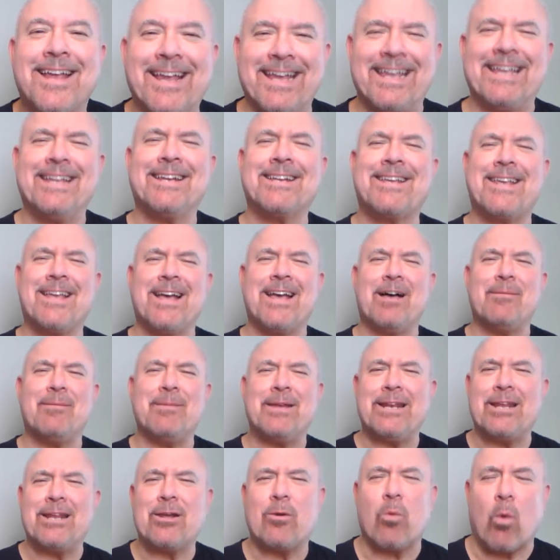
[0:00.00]
Income
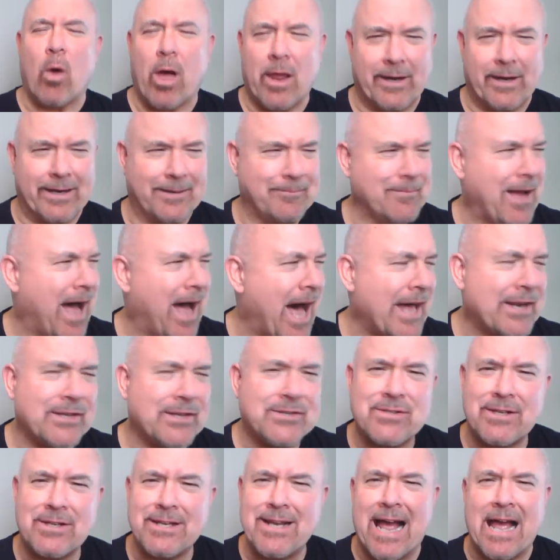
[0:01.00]
inequality.
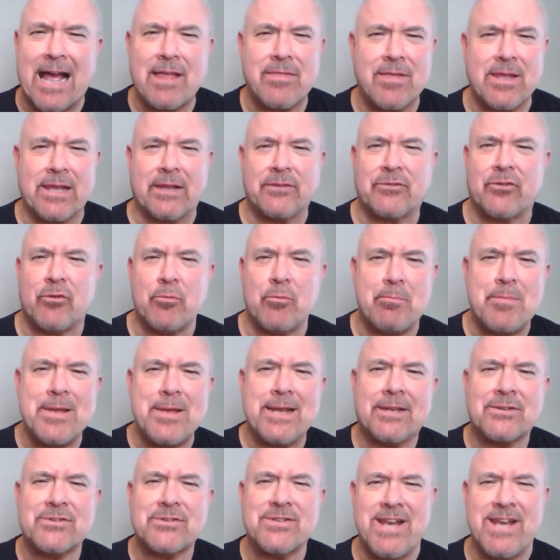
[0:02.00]
Honestly, I think it's the
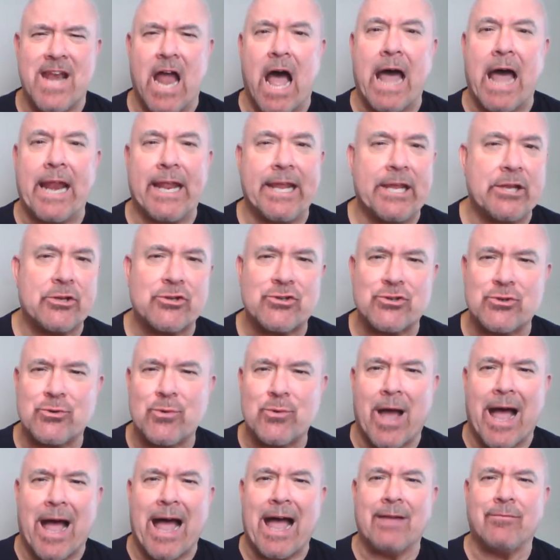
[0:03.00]
biggest
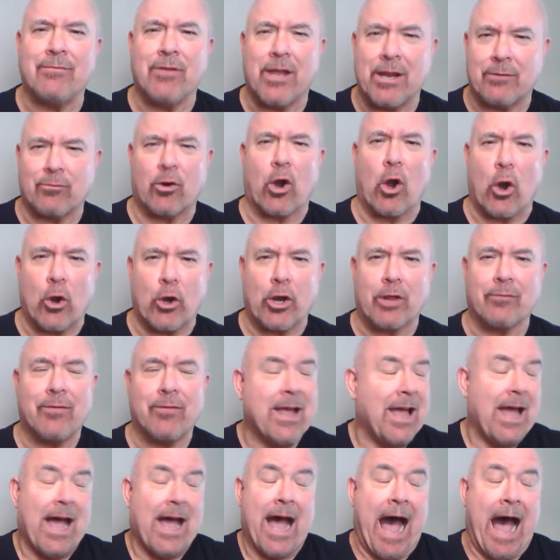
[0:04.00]
non-issue I've ever heard of.
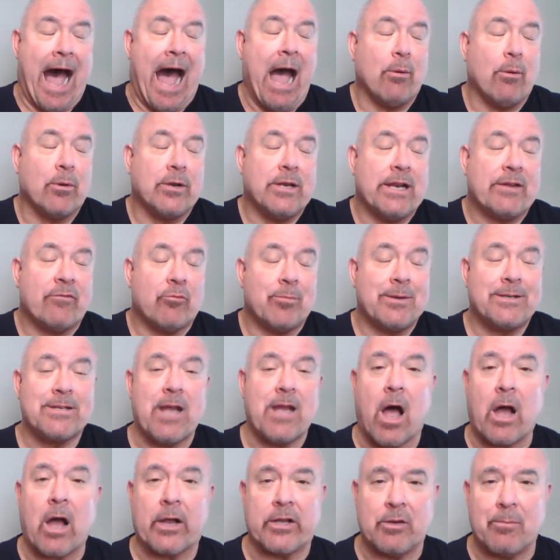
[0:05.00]
I would never be
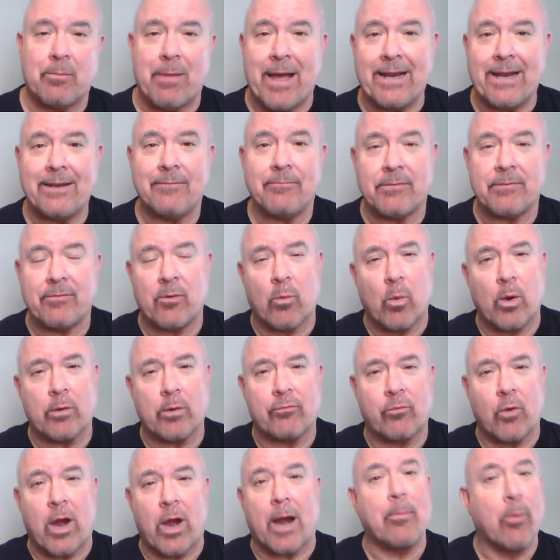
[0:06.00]
talking about it if it weren't
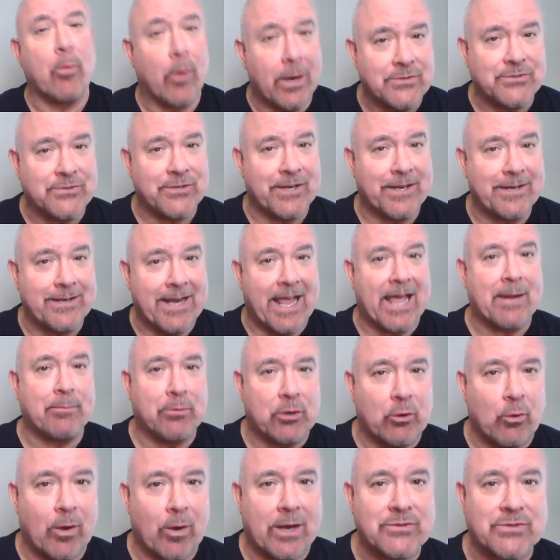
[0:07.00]
for our president and
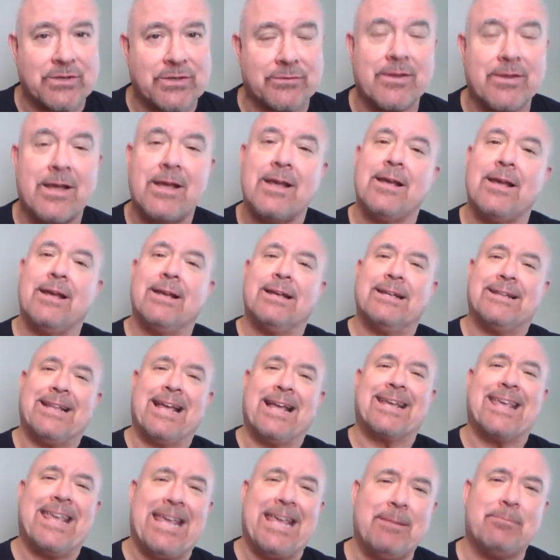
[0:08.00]
progressive
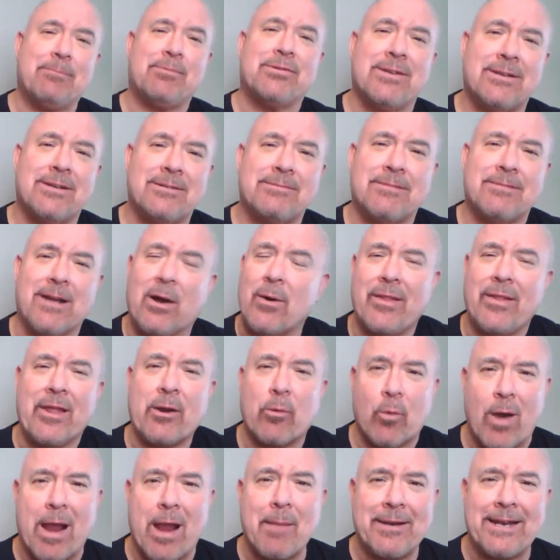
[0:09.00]
that keep, well, they
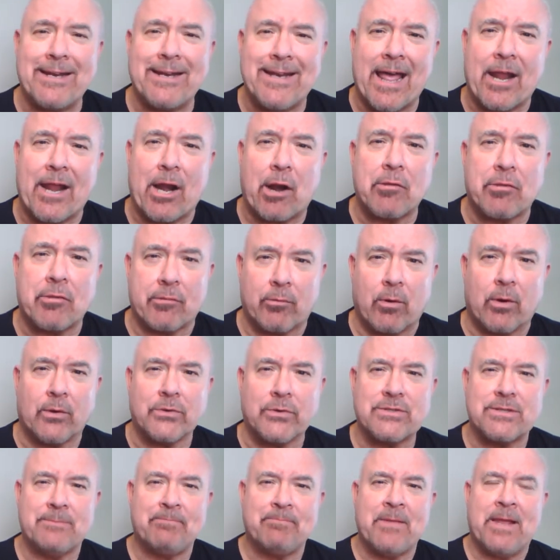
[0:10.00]
ramming it down our
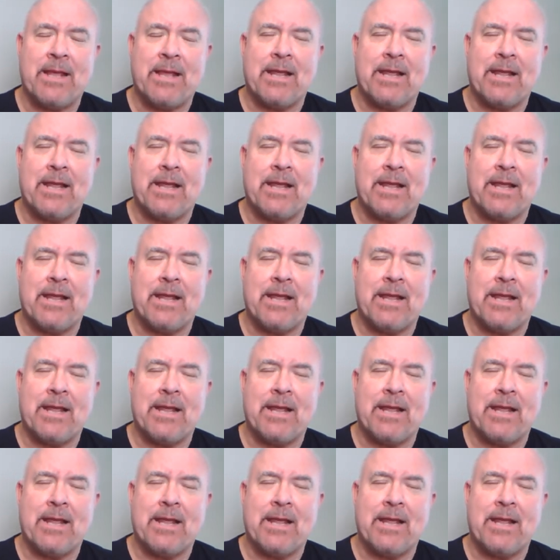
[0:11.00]
throats.